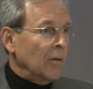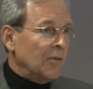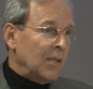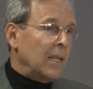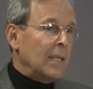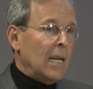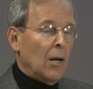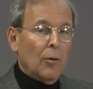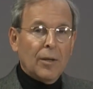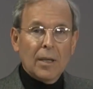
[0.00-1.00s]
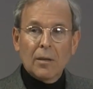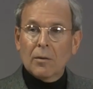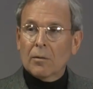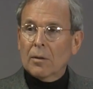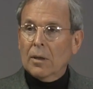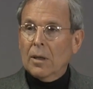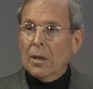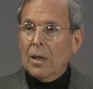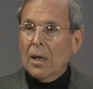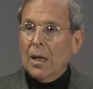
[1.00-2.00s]
the sick and the healthy,
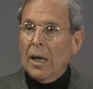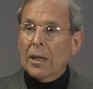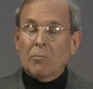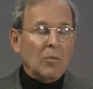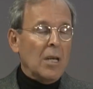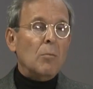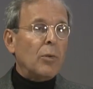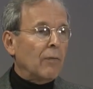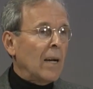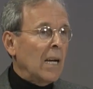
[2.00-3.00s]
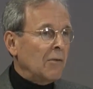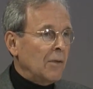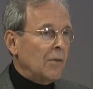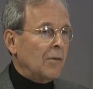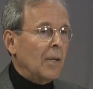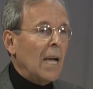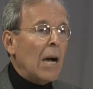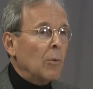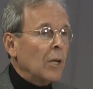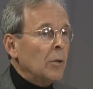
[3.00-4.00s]
and improvises
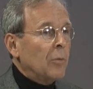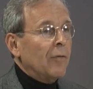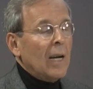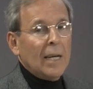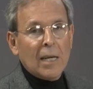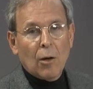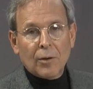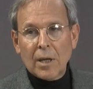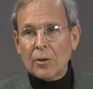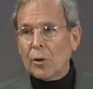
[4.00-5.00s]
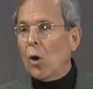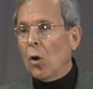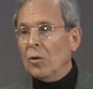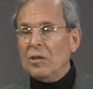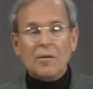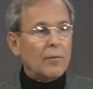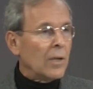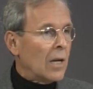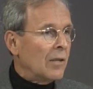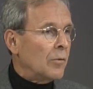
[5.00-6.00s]
how we're going to provide health care to all these
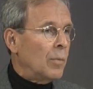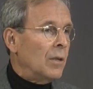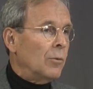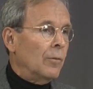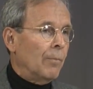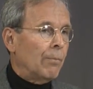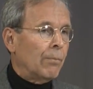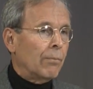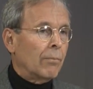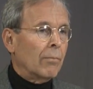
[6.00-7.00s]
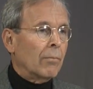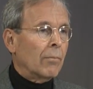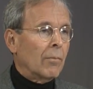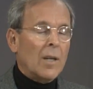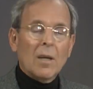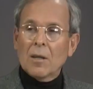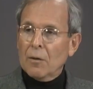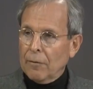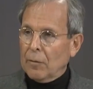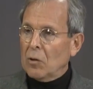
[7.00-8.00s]
different kinds of people.
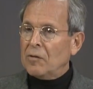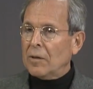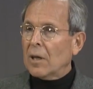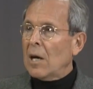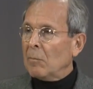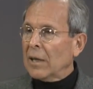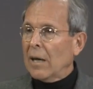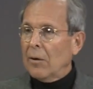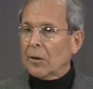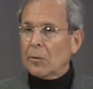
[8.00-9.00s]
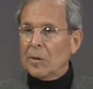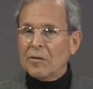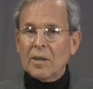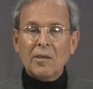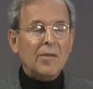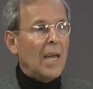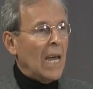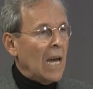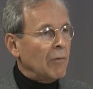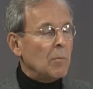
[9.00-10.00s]
The first common characteristic is
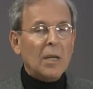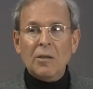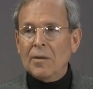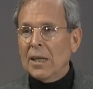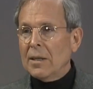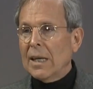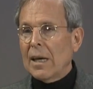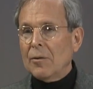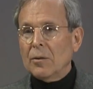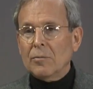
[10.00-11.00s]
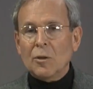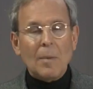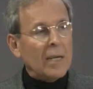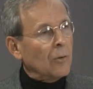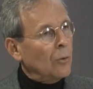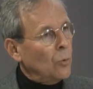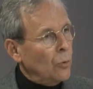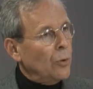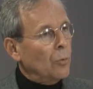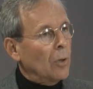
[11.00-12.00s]
everybody's in it together, no matter
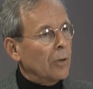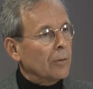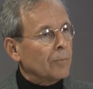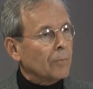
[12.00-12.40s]
who you are.